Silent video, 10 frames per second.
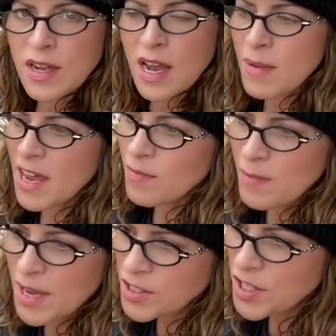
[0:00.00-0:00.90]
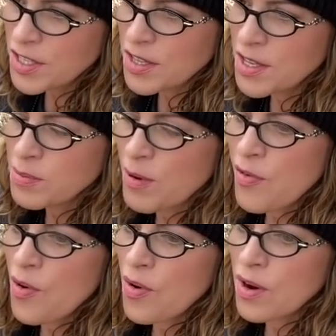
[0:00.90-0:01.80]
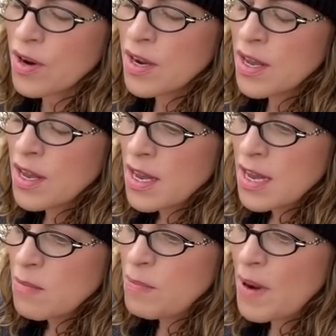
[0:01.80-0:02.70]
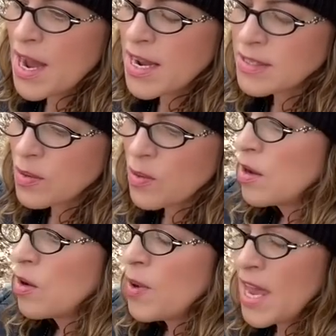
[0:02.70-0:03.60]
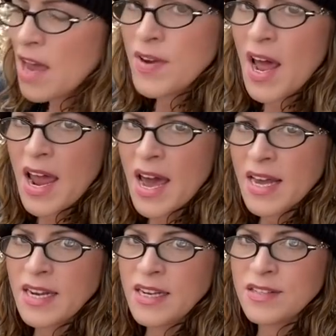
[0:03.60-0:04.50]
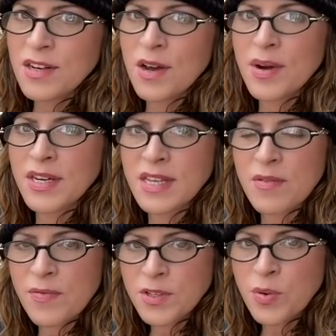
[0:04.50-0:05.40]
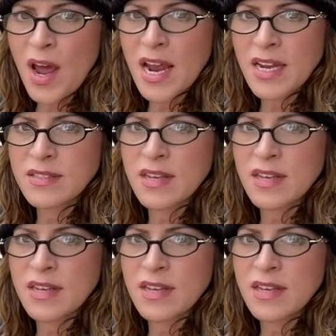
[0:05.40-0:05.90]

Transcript: I may have mentioned this before, but we have not had any snow except for twice.